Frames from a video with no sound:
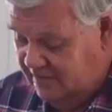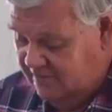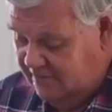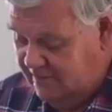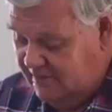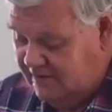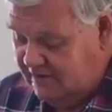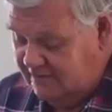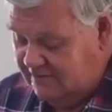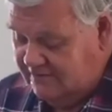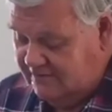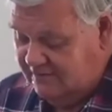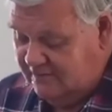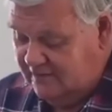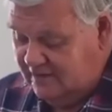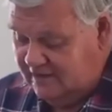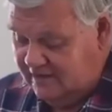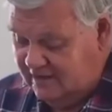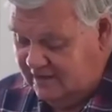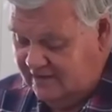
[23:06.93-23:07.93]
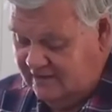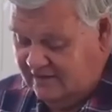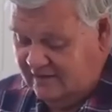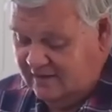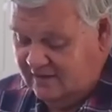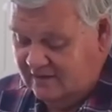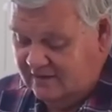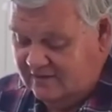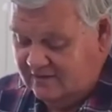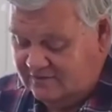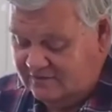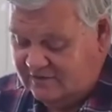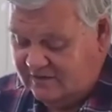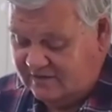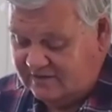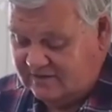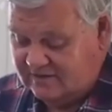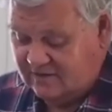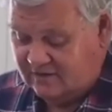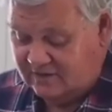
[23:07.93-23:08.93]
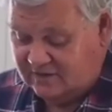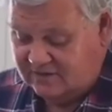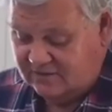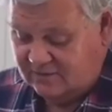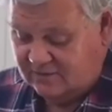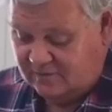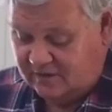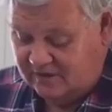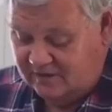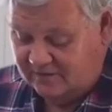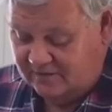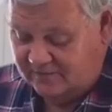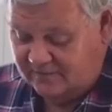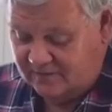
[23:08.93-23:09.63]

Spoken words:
We can really trust God's word.